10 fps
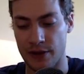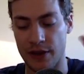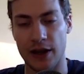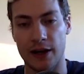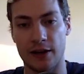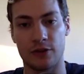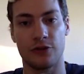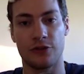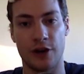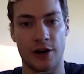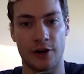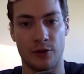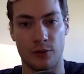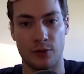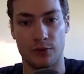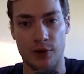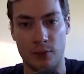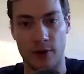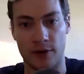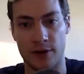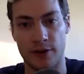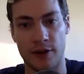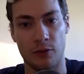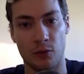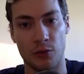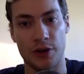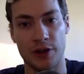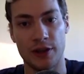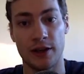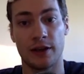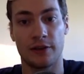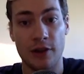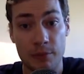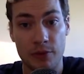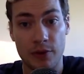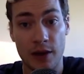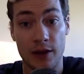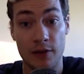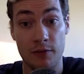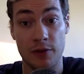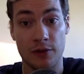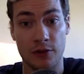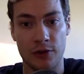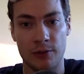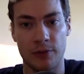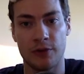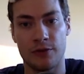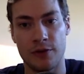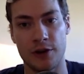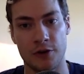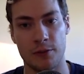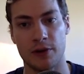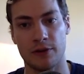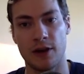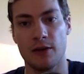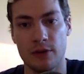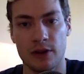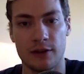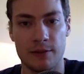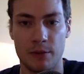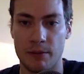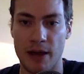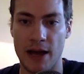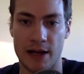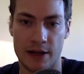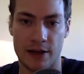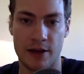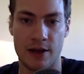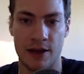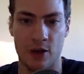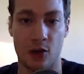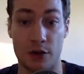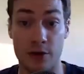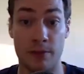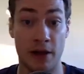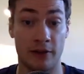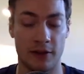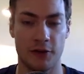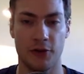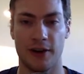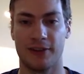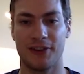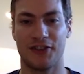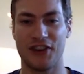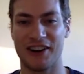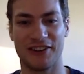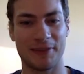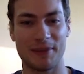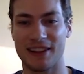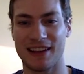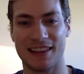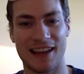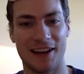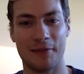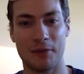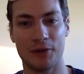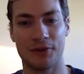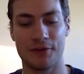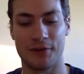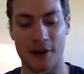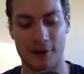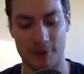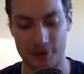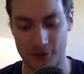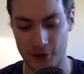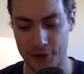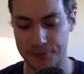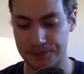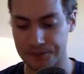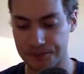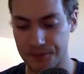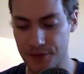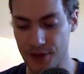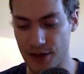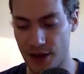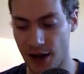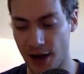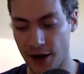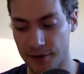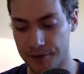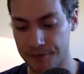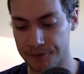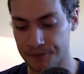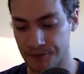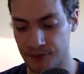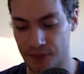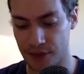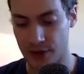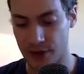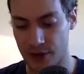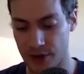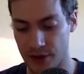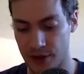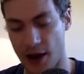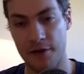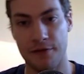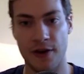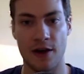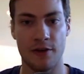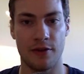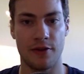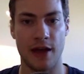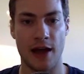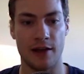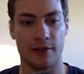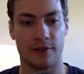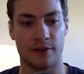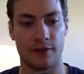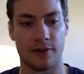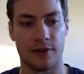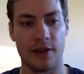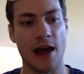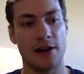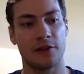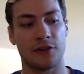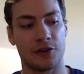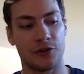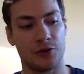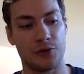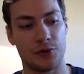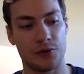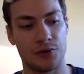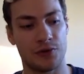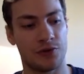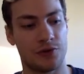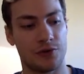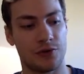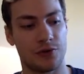that I can share with someone that really, except like an infant circumcision video, but it's not really diplomatic or in your best interest to share something like that in most environments. So, um, I found that that is a huge